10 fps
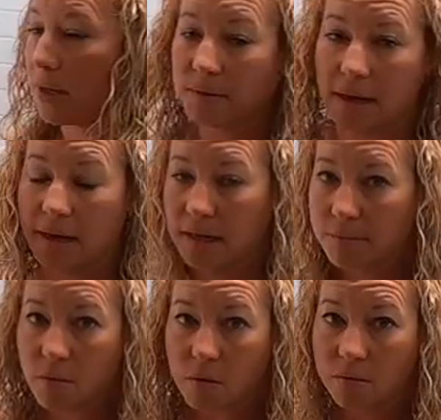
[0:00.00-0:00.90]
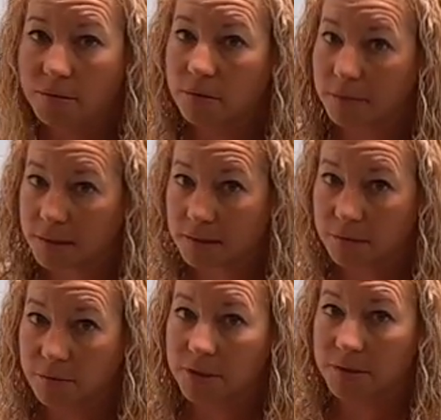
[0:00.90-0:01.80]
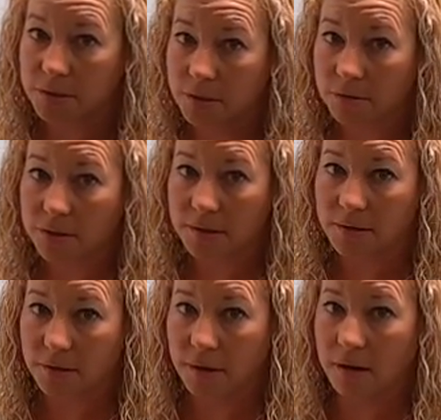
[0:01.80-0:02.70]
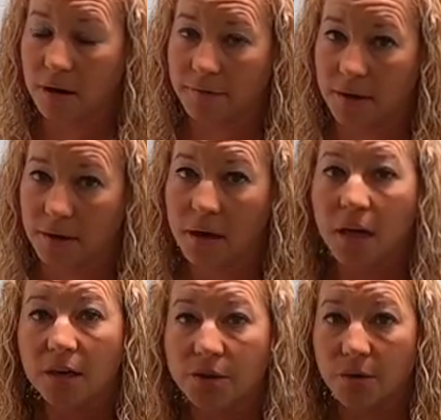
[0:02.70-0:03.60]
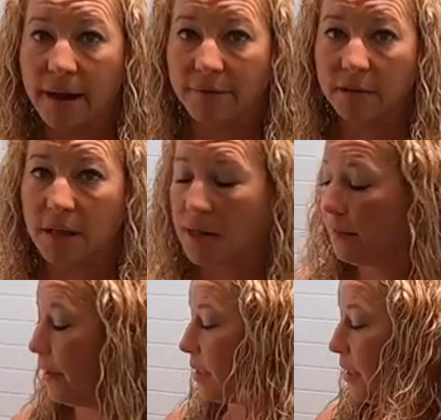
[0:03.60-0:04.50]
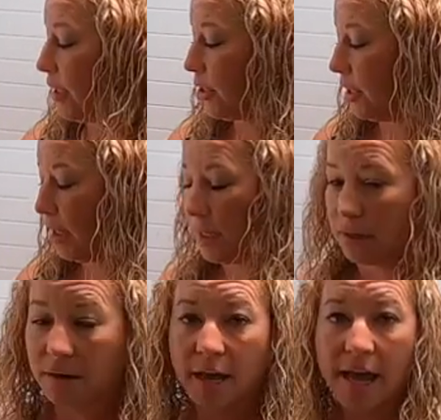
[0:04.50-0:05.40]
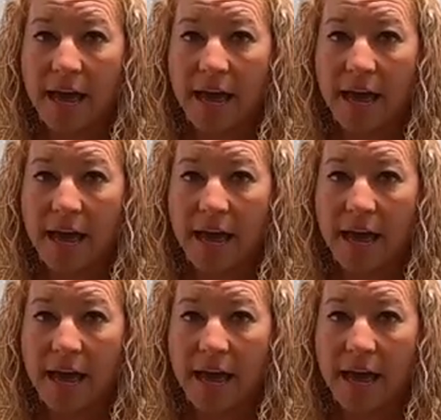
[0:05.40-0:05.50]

we don't get any mold or mildew, which is a huge concern in an RV because you don't have a lot of ventilation in here.